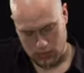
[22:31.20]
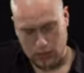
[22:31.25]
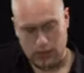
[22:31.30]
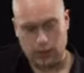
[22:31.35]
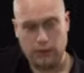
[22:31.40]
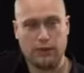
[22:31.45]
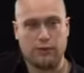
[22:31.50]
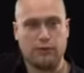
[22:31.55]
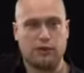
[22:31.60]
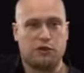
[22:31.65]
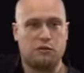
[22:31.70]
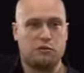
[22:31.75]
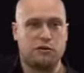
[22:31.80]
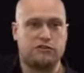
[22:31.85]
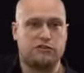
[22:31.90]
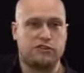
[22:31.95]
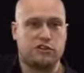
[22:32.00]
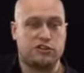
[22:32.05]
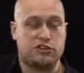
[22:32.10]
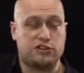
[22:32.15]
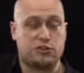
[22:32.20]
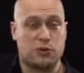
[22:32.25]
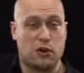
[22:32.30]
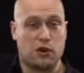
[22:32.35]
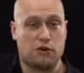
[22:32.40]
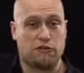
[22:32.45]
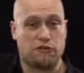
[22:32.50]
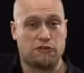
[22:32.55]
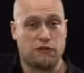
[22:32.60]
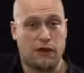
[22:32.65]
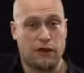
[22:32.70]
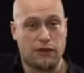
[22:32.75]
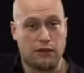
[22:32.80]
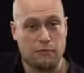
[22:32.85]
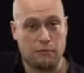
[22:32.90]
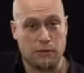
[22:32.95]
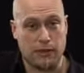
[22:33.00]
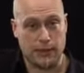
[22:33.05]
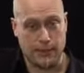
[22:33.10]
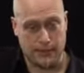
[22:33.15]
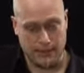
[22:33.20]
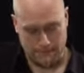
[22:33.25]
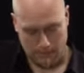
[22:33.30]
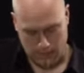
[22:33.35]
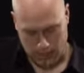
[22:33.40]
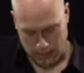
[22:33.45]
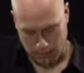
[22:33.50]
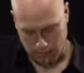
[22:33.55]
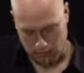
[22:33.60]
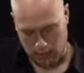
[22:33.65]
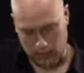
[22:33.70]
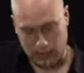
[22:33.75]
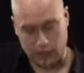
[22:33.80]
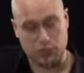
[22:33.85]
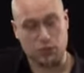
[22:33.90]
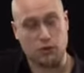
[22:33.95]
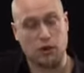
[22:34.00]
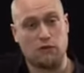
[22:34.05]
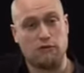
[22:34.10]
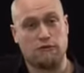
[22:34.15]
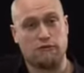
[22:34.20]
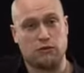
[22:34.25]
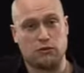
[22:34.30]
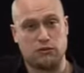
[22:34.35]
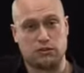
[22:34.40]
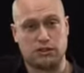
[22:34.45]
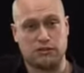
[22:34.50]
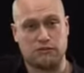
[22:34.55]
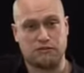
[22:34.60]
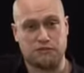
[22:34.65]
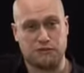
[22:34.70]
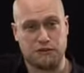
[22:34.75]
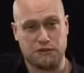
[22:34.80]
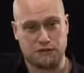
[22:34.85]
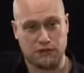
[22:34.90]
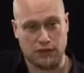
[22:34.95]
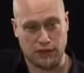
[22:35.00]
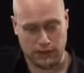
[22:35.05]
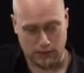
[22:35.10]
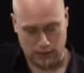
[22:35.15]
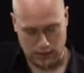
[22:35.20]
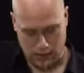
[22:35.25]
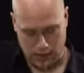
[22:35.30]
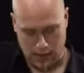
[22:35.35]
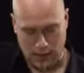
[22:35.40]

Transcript: Then we're going to move to the 12th fret on the B and play 12, 14, 15,